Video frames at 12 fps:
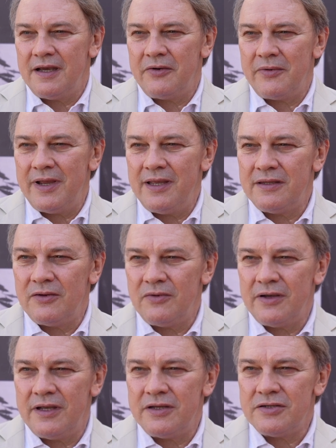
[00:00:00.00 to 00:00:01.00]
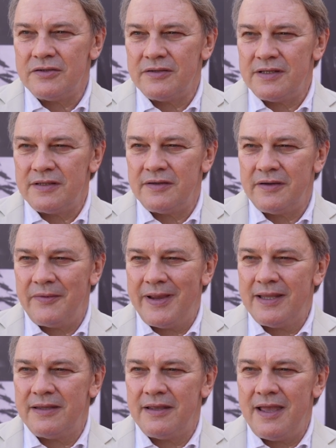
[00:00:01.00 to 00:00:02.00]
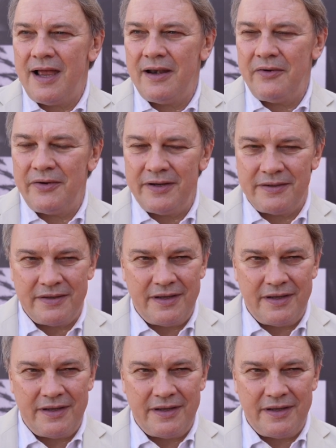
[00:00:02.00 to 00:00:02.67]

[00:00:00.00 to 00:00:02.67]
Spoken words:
great location, the great gallery,